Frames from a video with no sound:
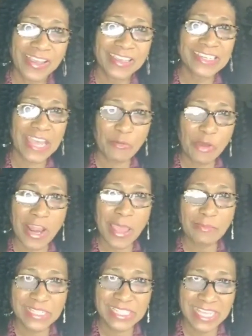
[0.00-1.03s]
that what
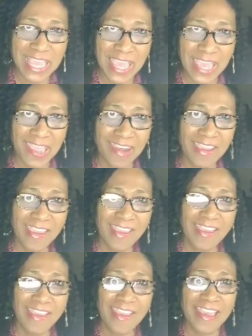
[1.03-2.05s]
I'm saying
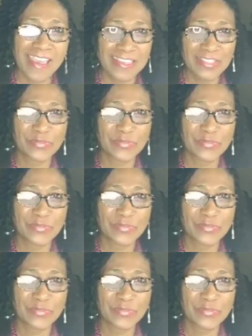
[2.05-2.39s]
is